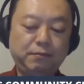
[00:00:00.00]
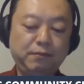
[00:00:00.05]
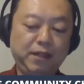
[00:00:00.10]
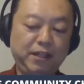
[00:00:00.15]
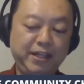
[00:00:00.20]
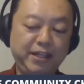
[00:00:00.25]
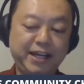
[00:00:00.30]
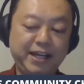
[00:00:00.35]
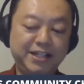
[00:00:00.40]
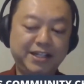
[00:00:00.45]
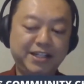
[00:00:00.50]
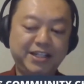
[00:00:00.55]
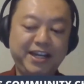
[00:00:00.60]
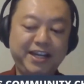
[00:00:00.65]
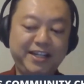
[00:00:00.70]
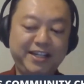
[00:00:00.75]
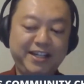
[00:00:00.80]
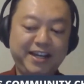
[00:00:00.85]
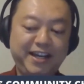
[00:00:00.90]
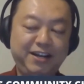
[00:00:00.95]
it has
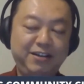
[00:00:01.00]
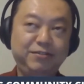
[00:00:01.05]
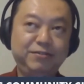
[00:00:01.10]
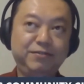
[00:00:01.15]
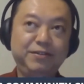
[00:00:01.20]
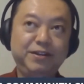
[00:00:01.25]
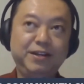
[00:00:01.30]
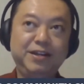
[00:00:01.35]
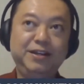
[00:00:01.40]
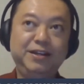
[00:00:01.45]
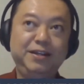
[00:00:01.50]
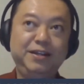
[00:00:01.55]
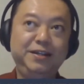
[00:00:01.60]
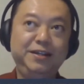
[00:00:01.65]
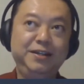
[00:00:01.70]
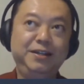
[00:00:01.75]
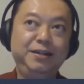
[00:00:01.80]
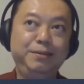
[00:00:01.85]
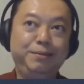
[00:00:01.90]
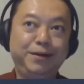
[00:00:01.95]
stayed down.
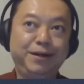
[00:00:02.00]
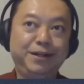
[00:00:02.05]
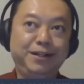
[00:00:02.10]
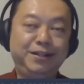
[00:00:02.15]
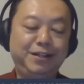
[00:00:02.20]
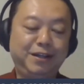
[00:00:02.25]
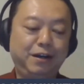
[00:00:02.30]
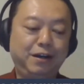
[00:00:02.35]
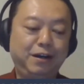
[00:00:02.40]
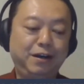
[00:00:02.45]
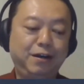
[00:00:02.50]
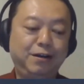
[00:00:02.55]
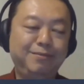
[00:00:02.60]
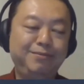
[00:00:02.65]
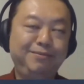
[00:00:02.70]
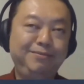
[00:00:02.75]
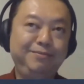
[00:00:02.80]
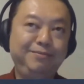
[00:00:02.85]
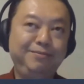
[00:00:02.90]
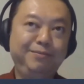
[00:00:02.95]
But
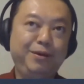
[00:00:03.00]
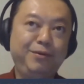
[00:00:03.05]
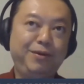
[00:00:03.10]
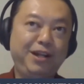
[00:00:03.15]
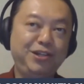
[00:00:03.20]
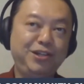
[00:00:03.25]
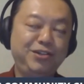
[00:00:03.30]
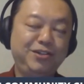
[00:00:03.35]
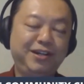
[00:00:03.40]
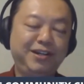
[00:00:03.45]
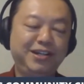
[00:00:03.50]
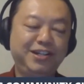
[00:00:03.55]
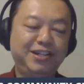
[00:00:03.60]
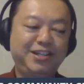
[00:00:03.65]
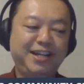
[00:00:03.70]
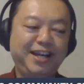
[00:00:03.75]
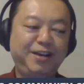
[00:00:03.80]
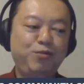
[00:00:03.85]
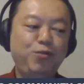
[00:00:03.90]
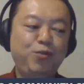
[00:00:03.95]
once you
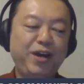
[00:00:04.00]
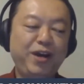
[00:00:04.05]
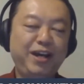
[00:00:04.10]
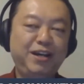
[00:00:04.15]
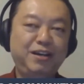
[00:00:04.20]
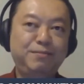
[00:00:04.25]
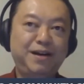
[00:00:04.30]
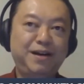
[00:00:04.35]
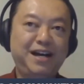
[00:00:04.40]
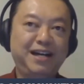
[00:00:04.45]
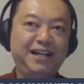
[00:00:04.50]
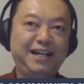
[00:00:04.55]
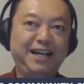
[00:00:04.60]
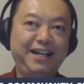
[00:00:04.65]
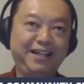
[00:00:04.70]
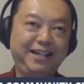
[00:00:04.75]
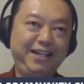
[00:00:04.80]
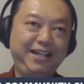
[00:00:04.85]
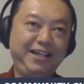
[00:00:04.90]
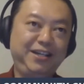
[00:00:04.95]
understand where the
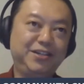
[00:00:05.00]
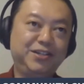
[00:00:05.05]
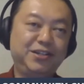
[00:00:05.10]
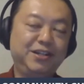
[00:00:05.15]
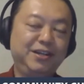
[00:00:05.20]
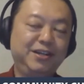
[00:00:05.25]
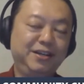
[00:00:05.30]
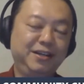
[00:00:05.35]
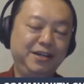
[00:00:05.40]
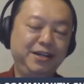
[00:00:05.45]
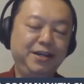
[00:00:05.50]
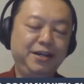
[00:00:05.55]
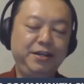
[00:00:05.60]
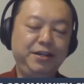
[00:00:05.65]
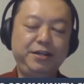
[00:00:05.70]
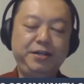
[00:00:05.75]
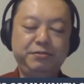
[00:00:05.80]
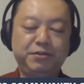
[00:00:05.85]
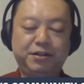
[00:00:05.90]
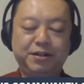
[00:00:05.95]
market is,
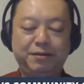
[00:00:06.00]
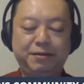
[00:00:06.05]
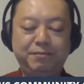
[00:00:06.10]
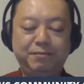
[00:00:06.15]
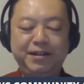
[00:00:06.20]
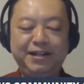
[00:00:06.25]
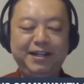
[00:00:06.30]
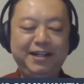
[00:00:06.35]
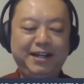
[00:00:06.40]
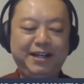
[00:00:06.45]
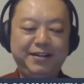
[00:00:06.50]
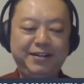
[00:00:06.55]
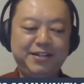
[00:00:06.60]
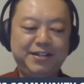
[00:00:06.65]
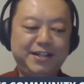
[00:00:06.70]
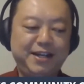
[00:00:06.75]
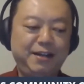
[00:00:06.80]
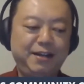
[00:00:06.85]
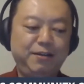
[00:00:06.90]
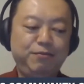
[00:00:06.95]
you will completely
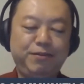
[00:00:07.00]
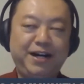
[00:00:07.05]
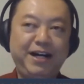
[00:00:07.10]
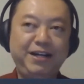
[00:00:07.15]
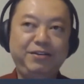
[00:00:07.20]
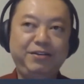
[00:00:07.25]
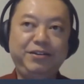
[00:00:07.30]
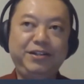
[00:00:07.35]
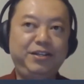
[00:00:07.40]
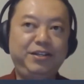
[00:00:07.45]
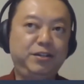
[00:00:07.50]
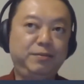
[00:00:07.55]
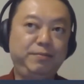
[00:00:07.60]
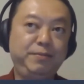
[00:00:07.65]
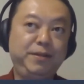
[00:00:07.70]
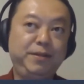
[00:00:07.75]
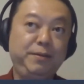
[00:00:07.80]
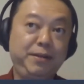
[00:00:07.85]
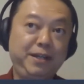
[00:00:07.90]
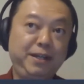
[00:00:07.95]
understand why you need to
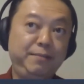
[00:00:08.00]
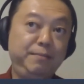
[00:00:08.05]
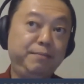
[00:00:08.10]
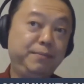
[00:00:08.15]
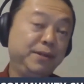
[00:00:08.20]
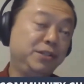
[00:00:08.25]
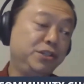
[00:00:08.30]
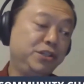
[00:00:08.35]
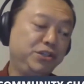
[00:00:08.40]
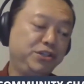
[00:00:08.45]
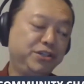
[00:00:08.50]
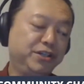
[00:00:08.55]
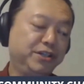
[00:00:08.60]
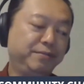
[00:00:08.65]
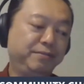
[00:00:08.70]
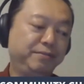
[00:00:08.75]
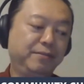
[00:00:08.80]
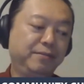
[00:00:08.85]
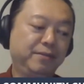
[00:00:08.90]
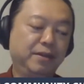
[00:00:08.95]
be in
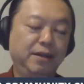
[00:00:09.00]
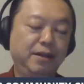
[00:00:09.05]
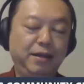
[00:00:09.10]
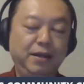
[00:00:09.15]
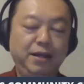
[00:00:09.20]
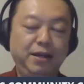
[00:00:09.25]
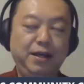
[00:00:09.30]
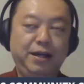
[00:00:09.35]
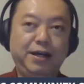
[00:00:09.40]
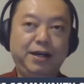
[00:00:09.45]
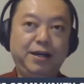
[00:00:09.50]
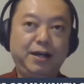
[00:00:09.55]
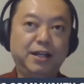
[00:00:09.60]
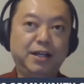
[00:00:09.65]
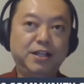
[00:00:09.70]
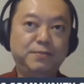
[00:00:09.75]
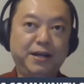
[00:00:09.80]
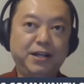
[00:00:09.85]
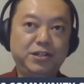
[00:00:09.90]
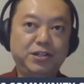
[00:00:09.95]
position,
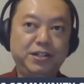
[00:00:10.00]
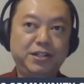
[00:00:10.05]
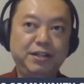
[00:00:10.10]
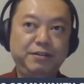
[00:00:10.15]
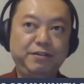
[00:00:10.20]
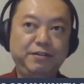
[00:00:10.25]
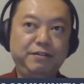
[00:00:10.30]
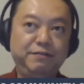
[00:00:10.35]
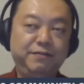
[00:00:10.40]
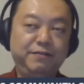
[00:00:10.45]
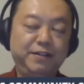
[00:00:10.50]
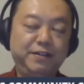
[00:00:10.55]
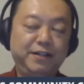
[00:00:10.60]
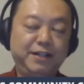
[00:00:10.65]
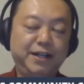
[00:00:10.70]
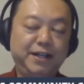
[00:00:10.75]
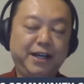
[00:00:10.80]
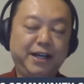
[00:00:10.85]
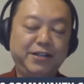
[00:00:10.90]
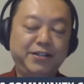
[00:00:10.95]
especially with
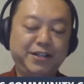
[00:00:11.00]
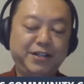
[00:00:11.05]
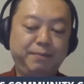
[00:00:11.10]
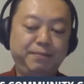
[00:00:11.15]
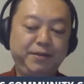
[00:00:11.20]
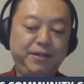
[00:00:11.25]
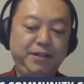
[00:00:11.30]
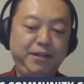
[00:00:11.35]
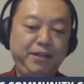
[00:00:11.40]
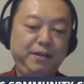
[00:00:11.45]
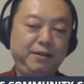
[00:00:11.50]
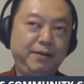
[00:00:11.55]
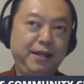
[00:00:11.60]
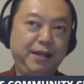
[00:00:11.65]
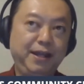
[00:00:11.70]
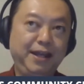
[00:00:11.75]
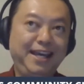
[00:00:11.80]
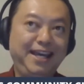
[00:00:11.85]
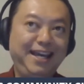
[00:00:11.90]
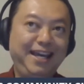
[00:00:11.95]
XRP,
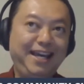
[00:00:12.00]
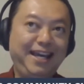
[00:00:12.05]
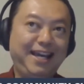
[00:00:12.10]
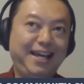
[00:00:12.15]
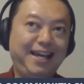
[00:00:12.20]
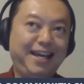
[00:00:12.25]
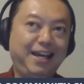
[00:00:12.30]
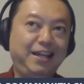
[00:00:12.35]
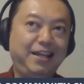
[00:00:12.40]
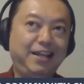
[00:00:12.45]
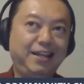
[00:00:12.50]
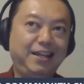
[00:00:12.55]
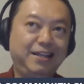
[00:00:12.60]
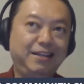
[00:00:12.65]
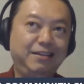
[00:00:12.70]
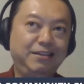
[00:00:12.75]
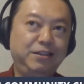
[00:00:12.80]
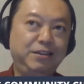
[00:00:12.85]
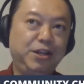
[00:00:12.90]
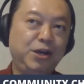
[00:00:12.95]

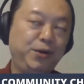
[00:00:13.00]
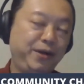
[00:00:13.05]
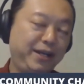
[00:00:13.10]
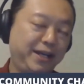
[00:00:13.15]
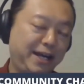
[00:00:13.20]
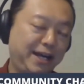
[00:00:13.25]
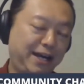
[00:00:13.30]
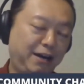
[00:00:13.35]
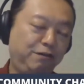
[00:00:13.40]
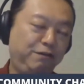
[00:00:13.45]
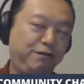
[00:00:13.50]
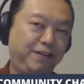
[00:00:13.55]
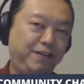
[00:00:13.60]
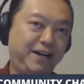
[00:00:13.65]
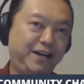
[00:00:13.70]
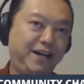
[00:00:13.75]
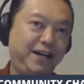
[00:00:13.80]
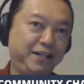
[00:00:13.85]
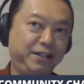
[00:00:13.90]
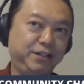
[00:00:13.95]
and knowing how
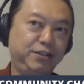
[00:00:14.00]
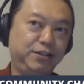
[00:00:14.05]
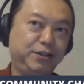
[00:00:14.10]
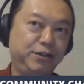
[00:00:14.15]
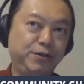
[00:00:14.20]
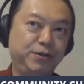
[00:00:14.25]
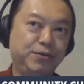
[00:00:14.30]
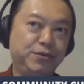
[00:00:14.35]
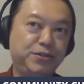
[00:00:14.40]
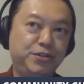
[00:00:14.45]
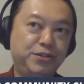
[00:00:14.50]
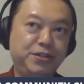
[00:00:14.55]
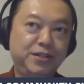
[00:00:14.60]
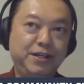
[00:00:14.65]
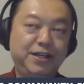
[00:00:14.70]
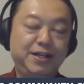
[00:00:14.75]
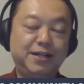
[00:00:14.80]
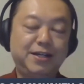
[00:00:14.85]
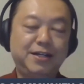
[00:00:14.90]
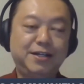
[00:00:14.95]
far it goes.
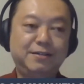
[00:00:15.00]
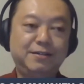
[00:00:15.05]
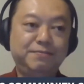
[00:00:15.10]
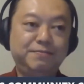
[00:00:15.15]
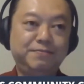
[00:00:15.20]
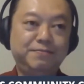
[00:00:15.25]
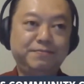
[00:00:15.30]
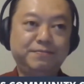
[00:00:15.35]
A